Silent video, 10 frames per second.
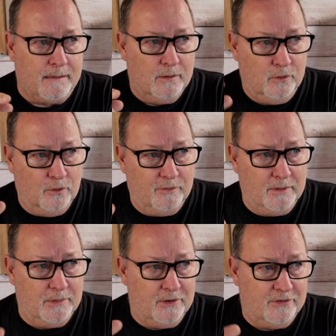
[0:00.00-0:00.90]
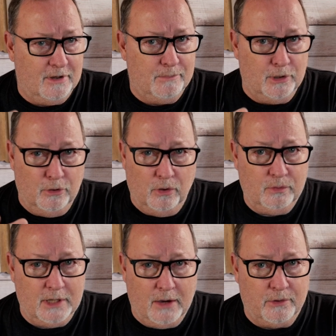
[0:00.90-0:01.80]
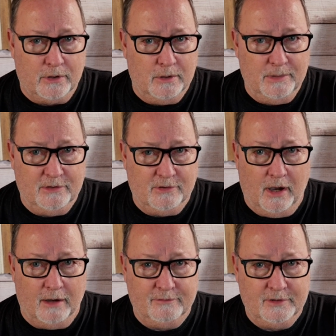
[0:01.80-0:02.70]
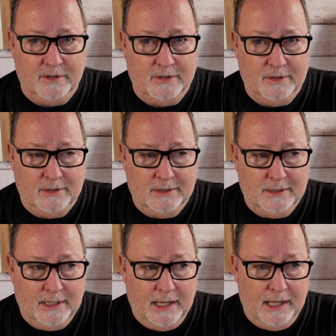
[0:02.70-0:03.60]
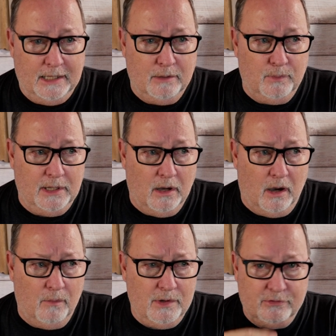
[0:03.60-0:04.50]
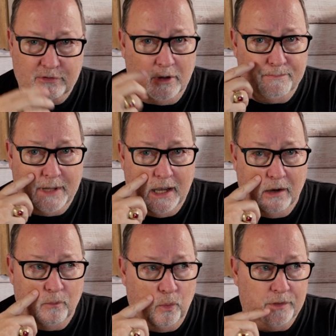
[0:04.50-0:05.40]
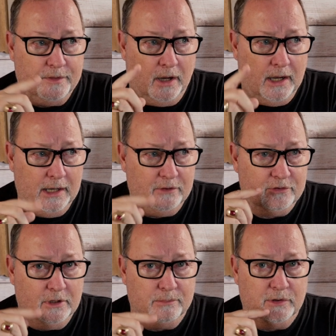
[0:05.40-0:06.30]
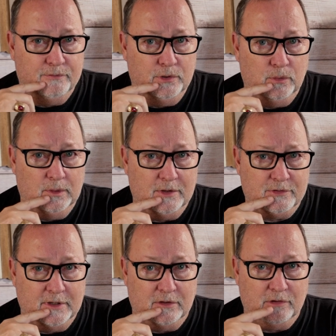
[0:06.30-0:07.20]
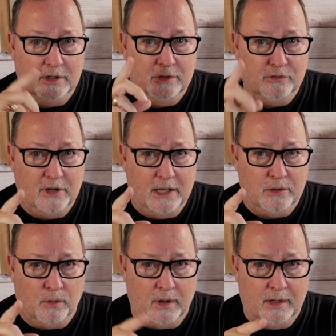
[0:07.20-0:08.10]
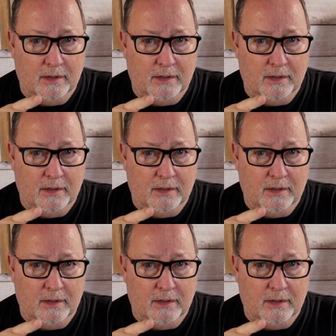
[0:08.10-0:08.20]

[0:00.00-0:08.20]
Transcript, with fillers: November, December, no doubt, are going to be soft. And then we always jump out with the highest number of new listings in January.